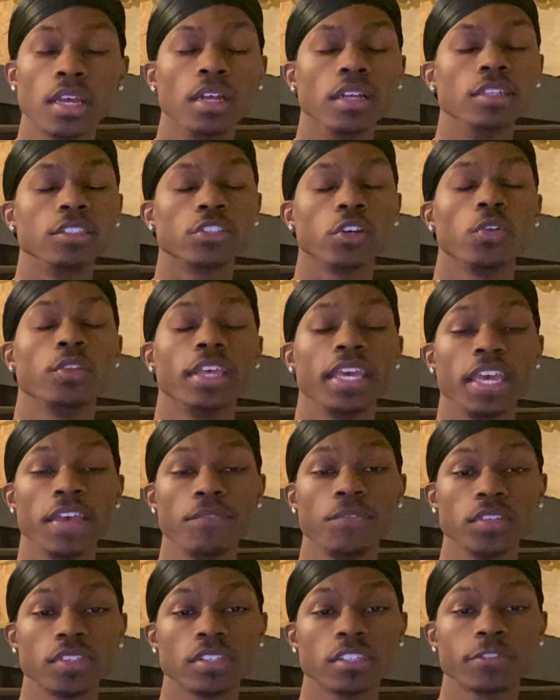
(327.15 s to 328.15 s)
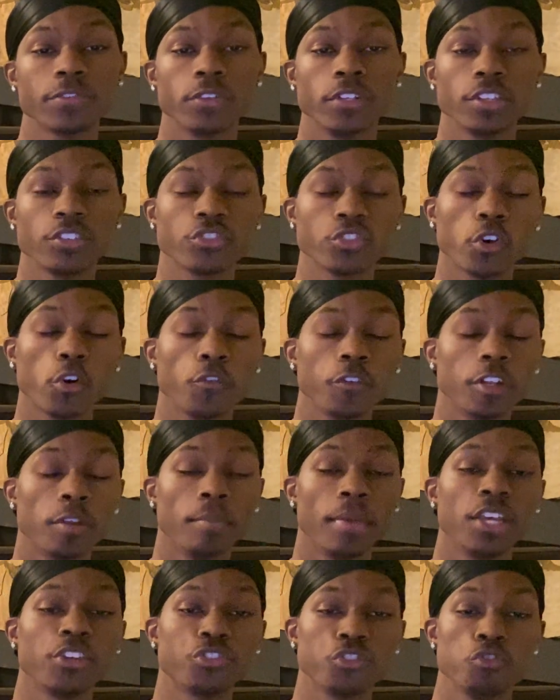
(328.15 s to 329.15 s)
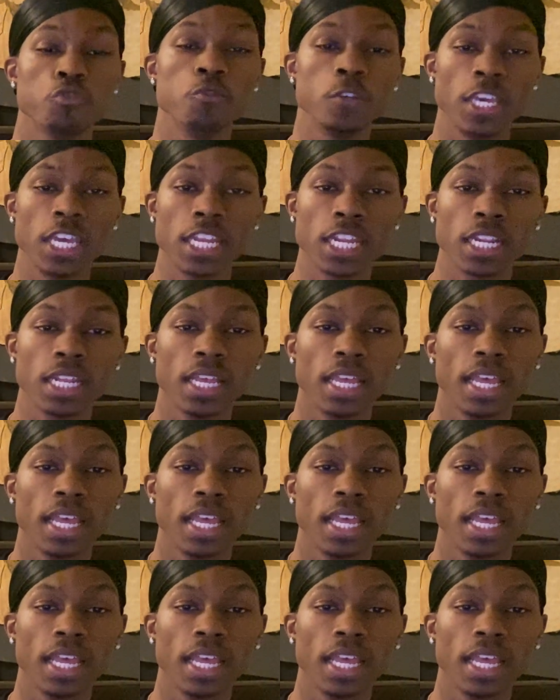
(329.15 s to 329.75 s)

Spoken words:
So the emphasis for this trophy, to make sure you get it,